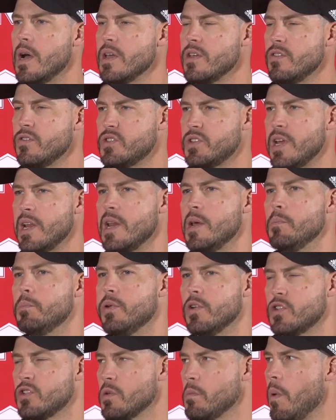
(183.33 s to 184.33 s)
You've seen him
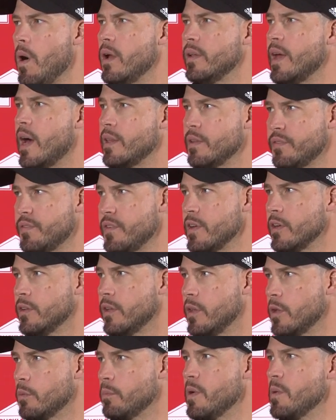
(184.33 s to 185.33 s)
push the ball down the field
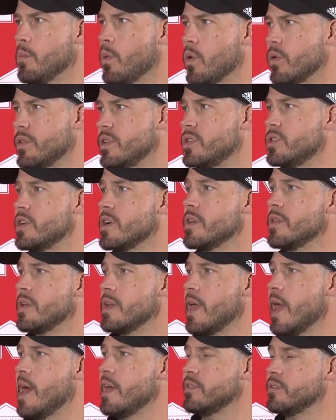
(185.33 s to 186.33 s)
a little bit more this year
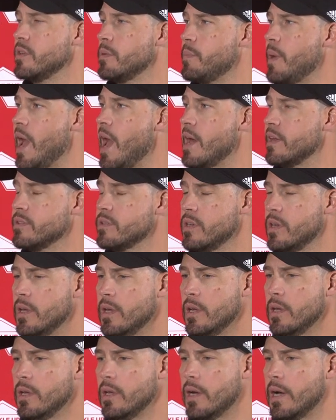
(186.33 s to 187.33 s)
than he has in the past.
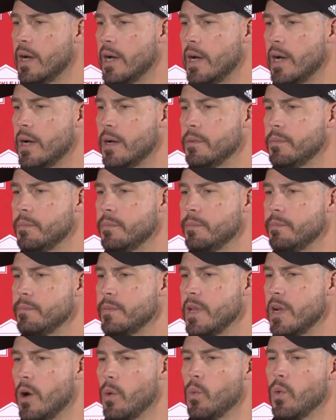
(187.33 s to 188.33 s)

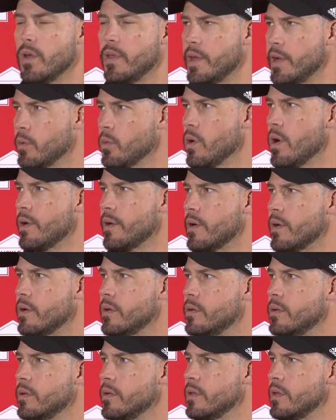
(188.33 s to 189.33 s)
Willing runner.
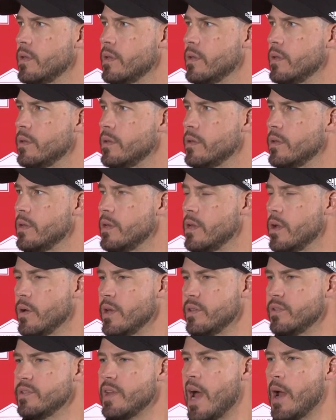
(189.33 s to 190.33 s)

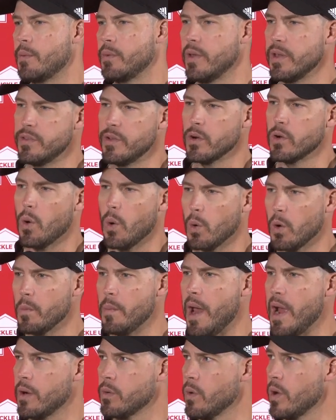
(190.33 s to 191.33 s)
He's not really their
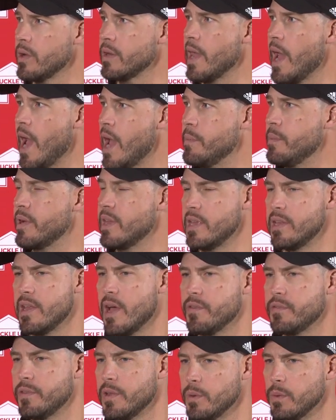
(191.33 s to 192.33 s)
quarterback run guy, but he
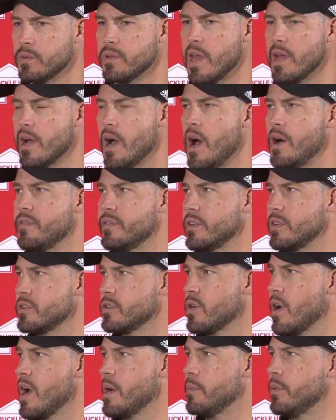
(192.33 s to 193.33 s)
definitely will take off on a
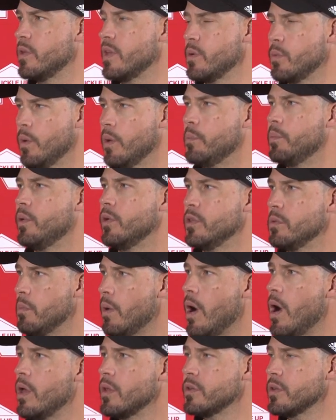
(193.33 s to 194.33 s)
scramble. He will pull the
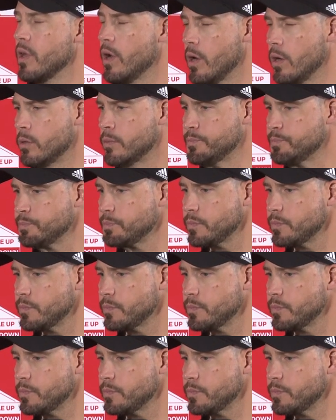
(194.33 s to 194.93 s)
ball and go.